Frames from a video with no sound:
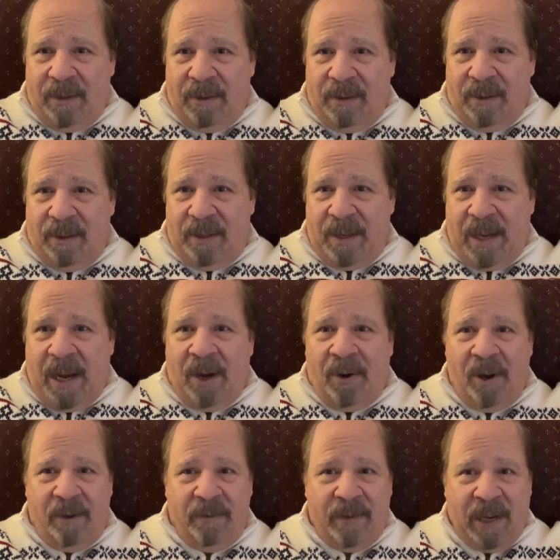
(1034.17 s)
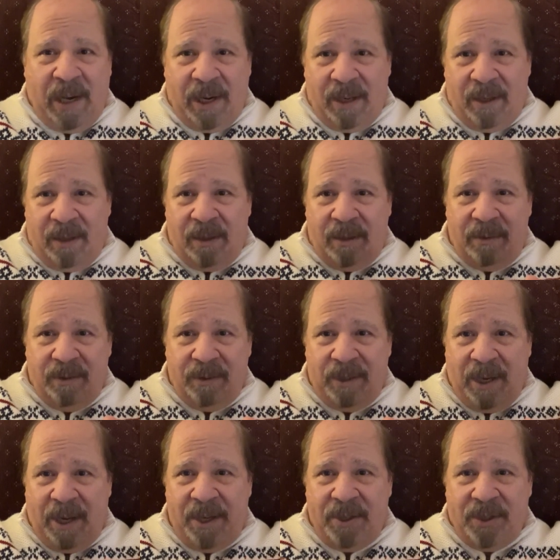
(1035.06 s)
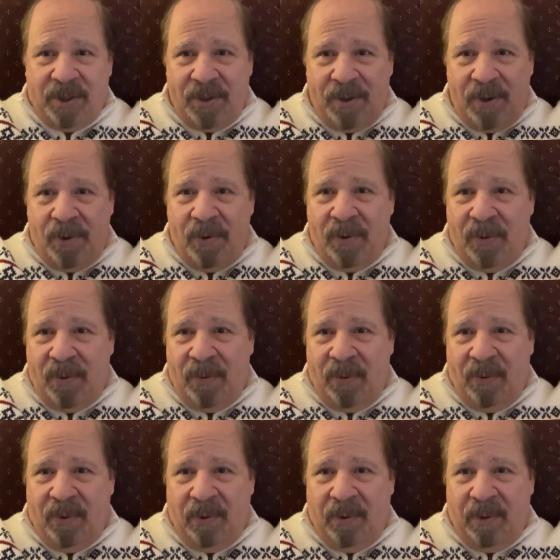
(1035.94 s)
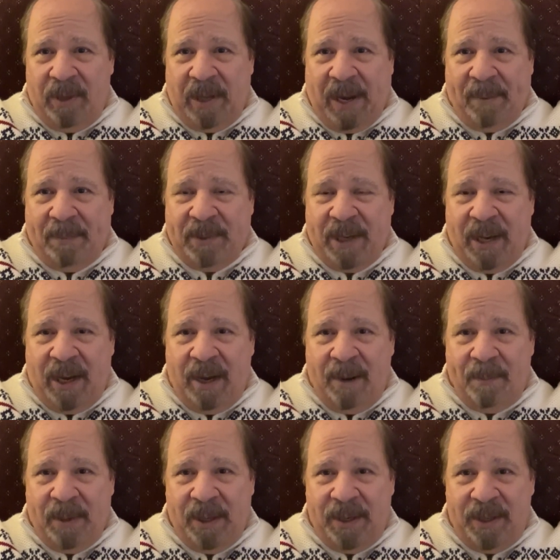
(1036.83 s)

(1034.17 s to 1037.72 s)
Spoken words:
now I've got a nice new laptop,